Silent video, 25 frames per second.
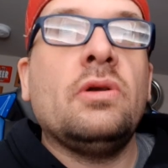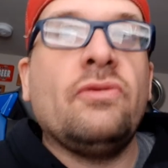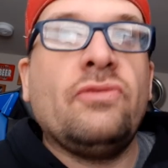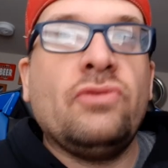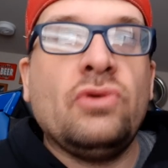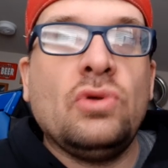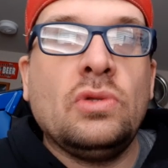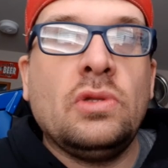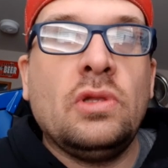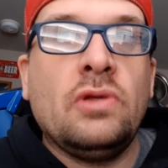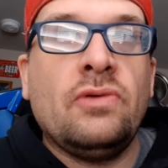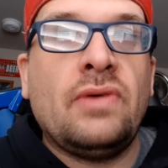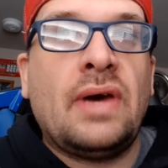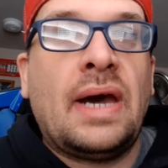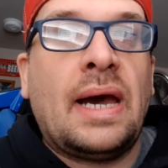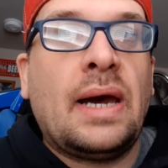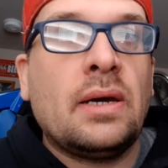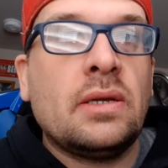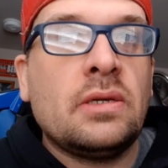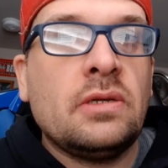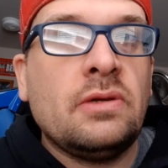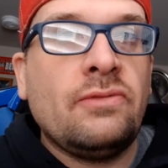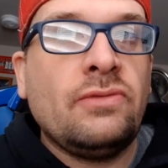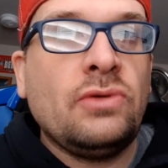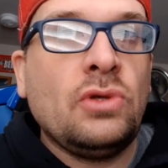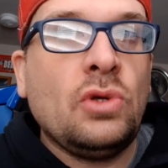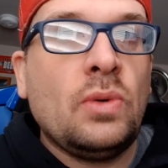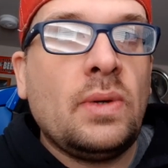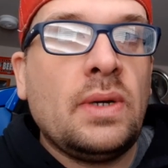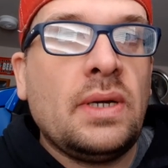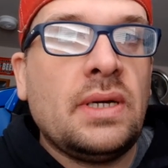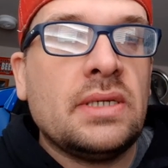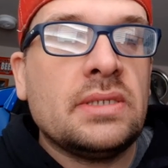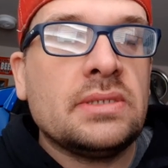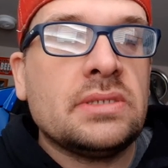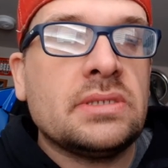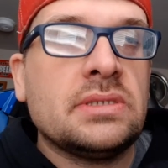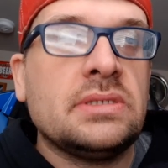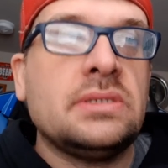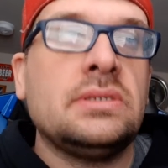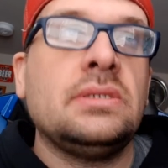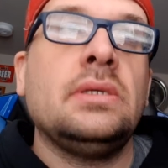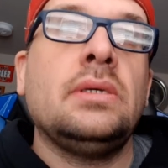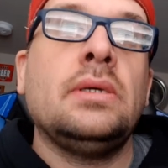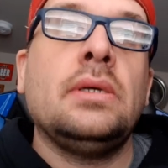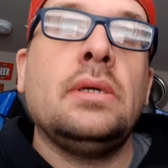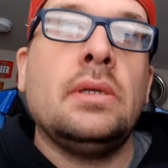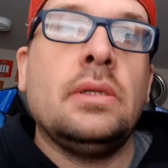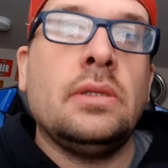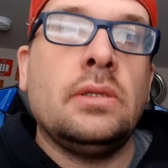if you live out of US,
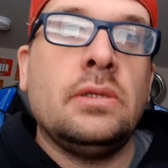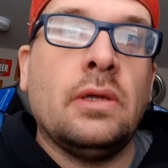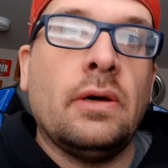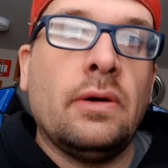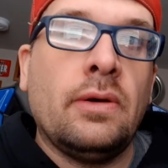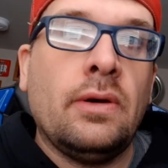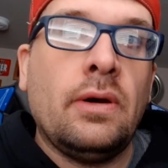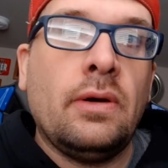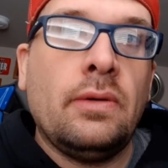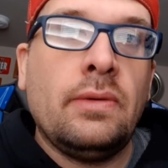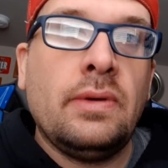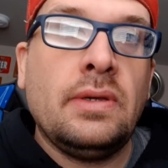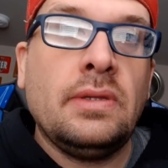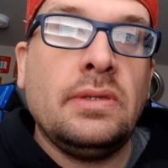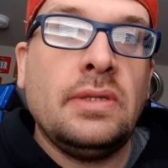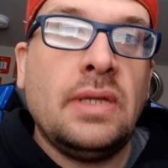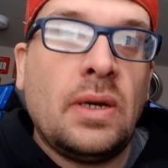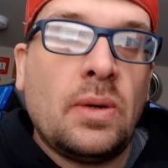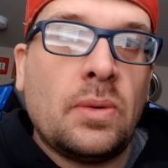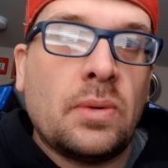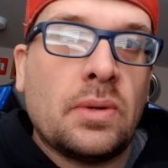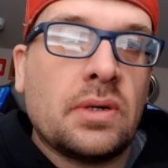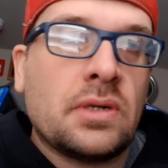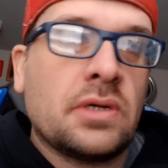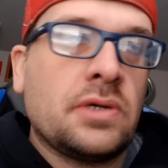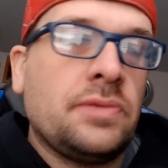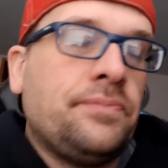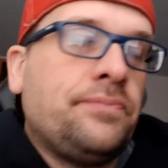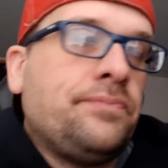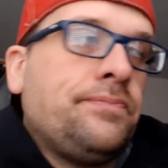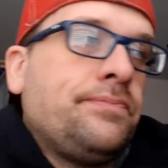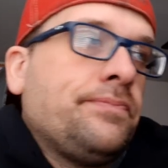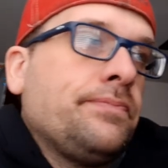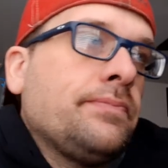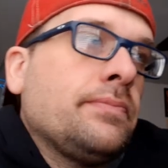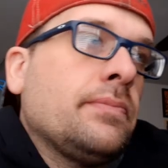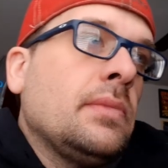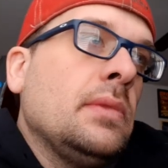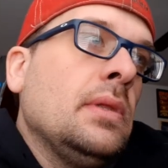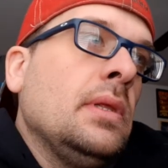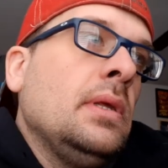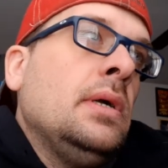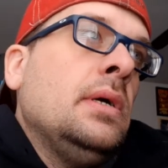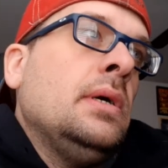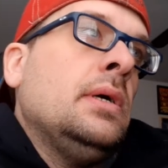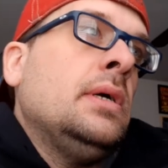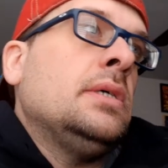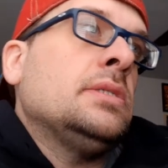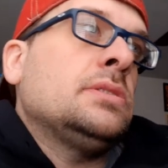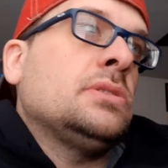WWE Network.
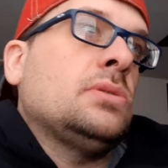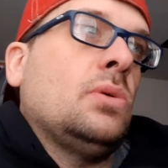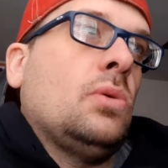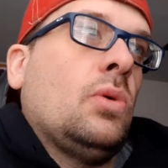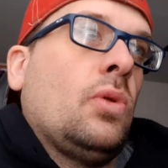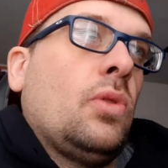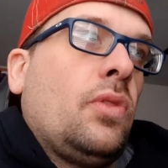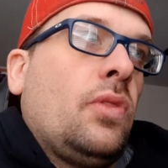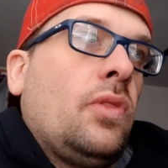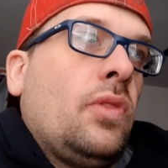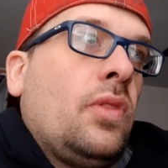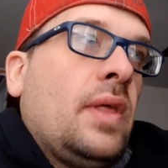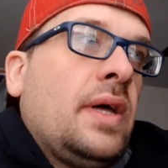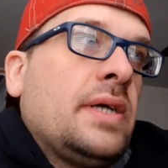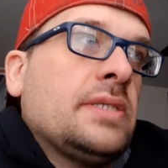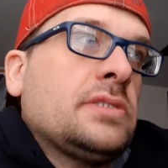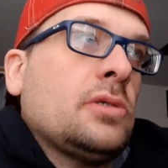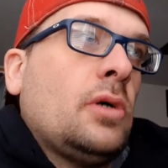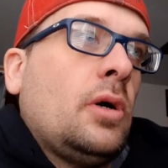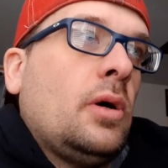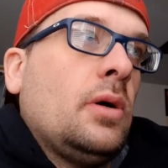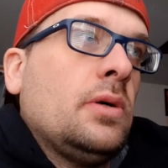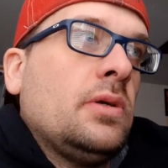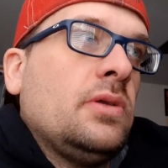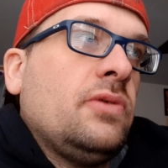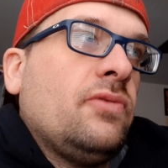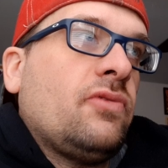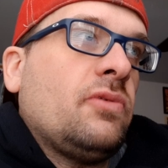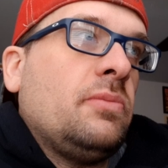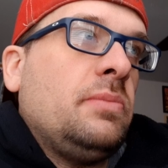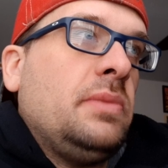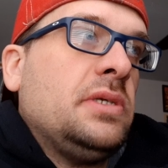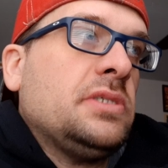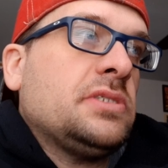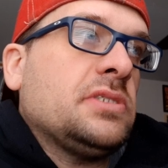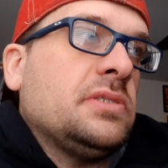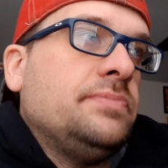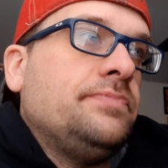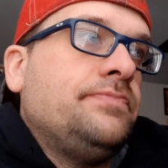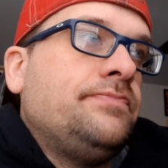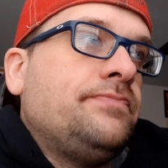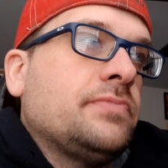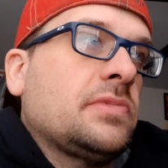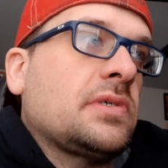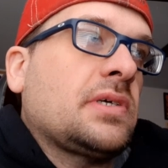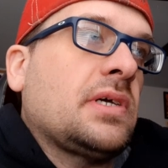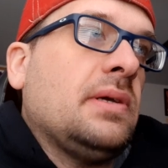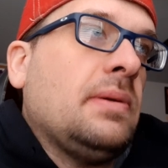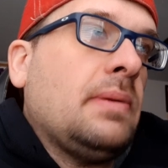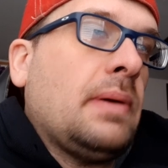So that's all the information.
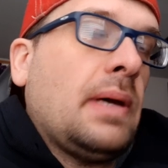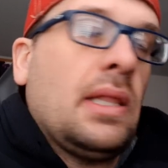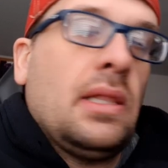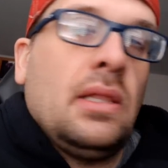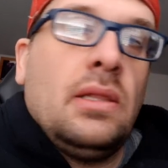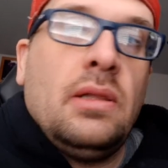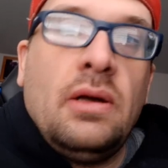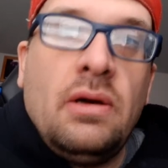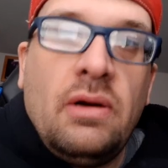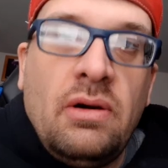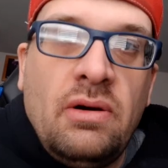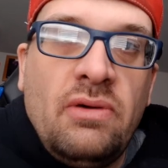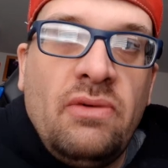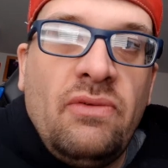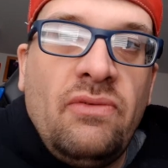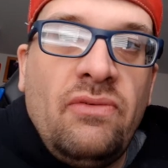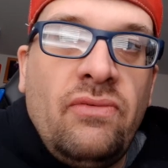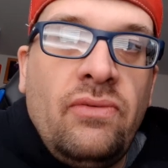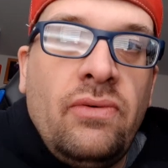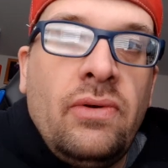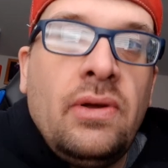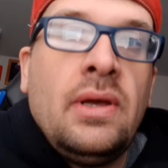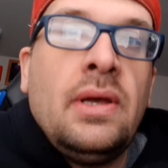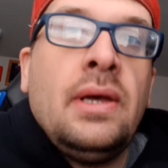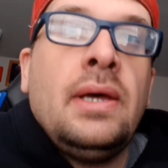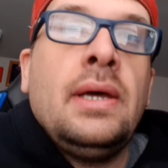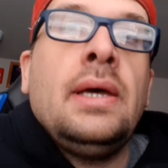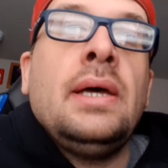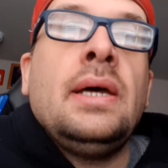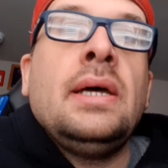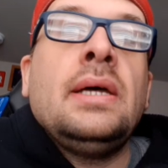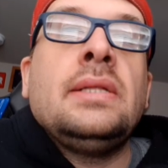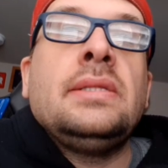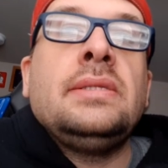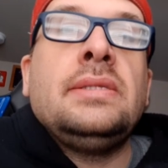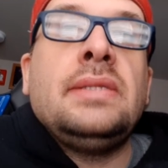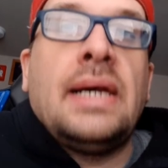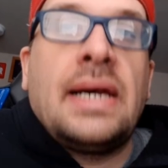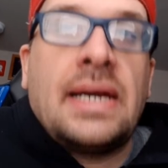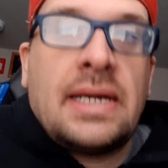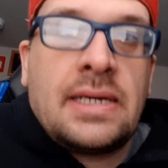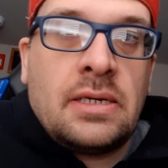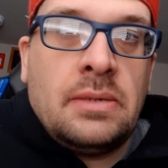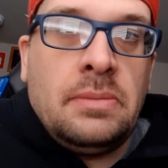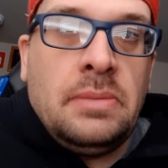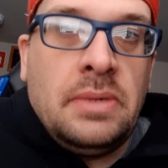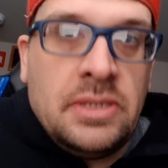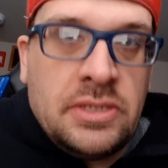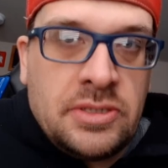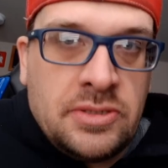Okay, I love
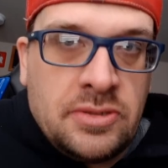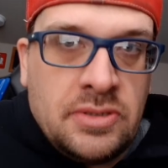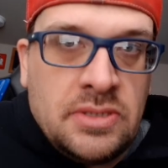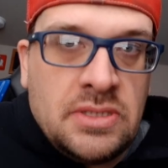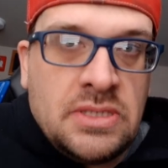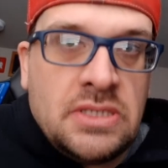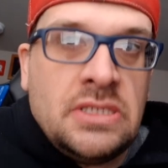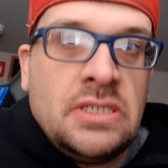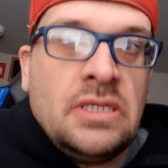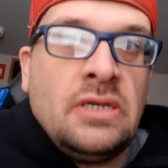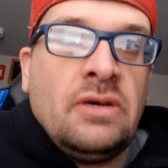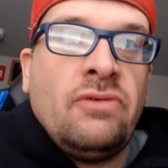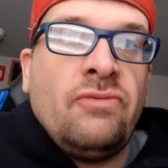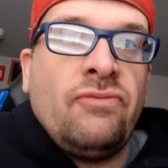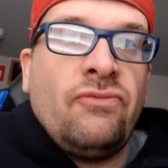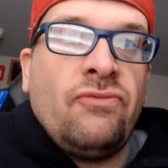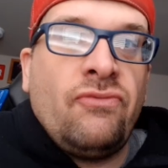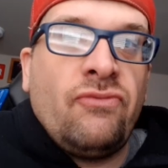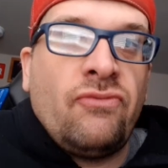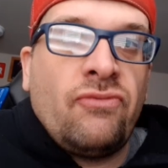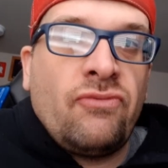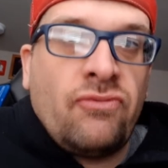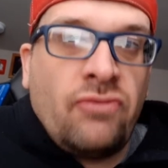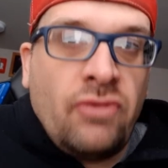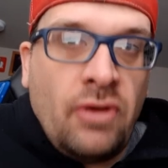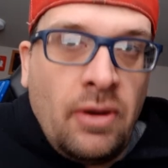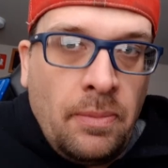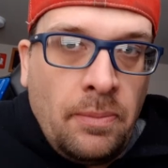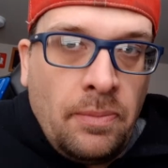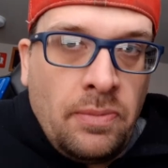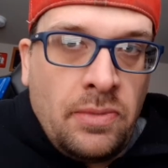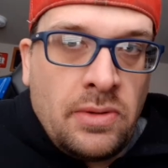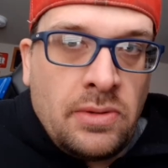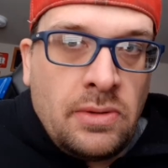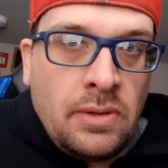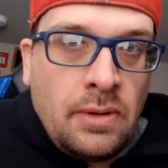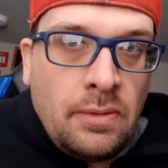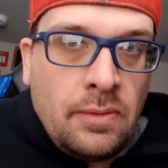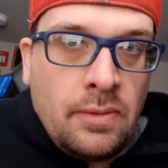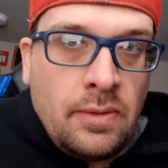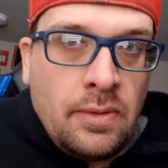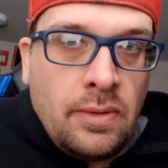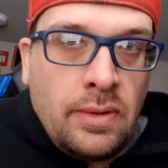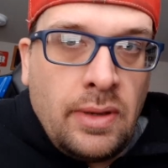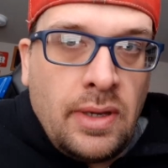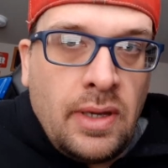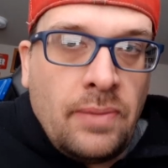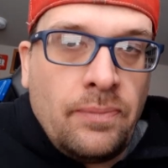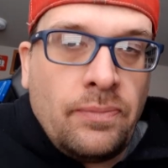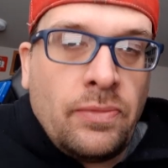documentaries from the
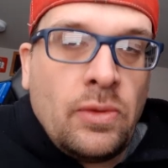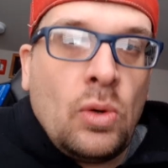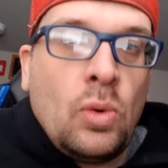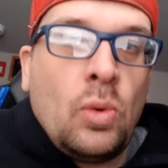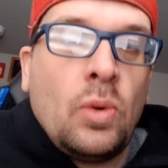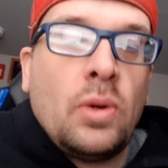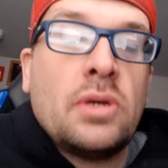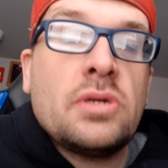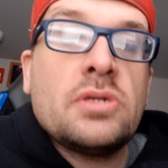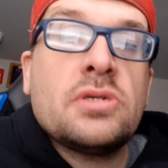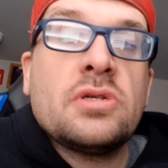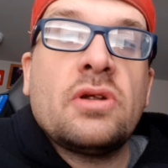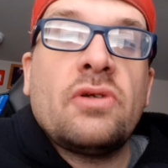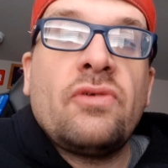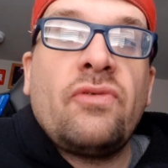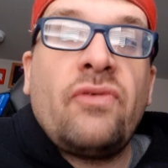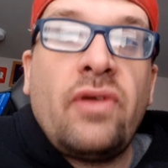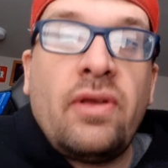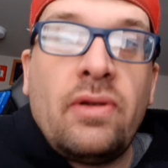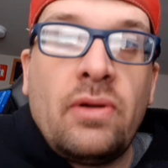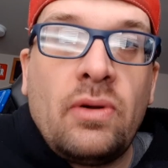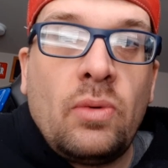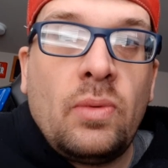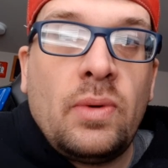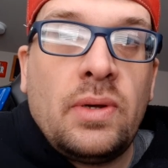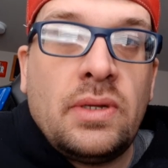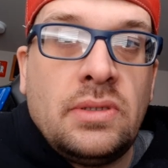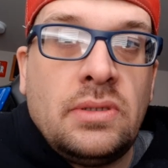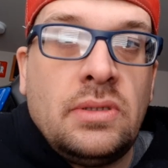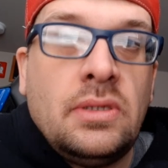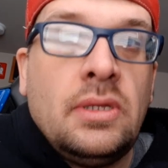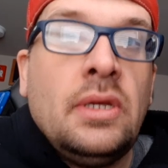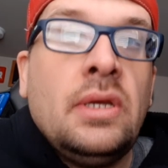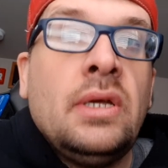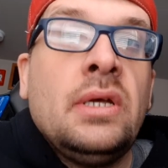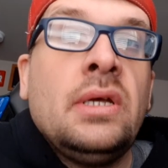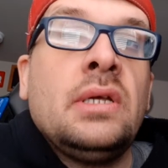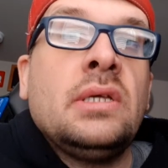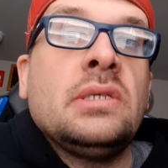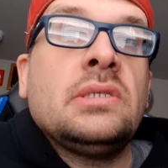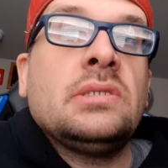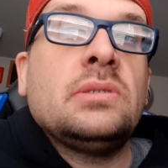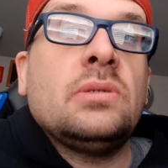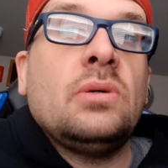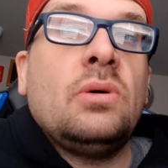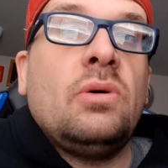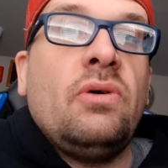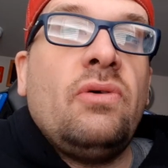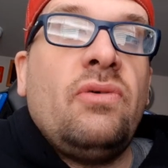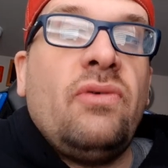WWE. What is your favorite one
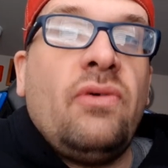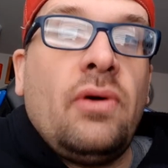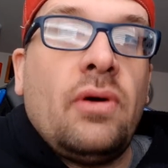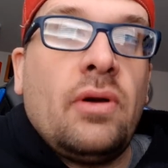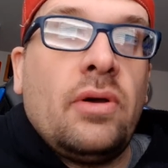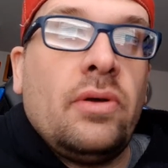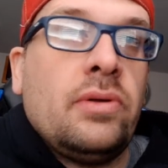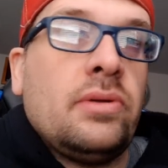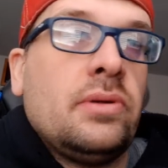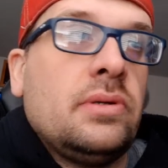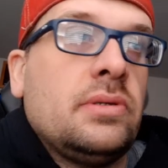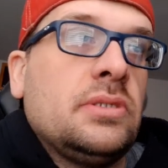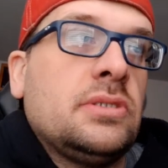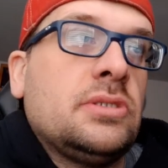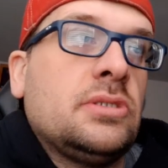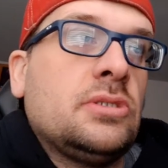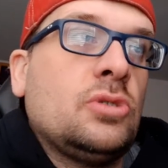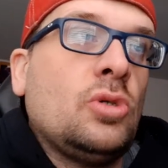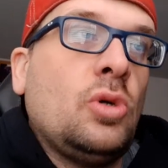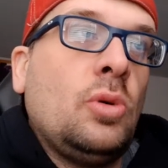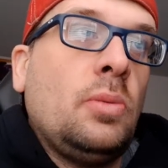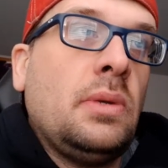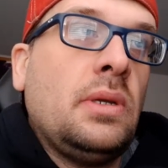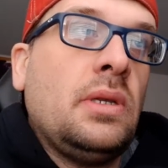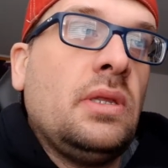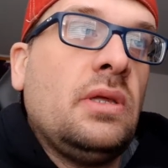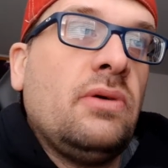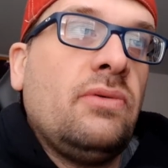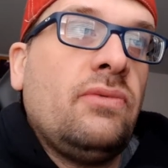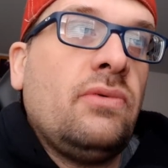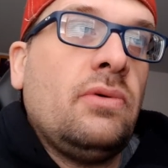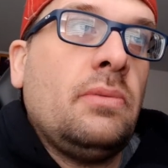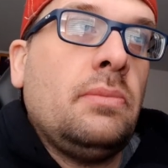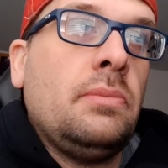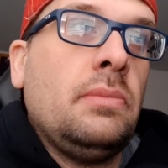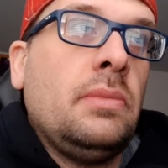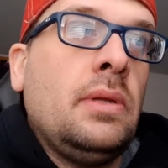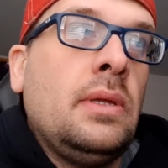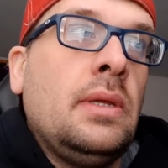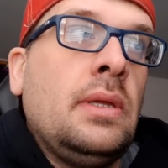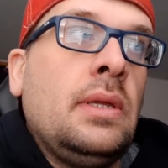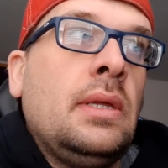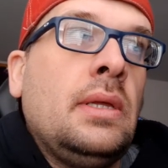so far? There are so many of them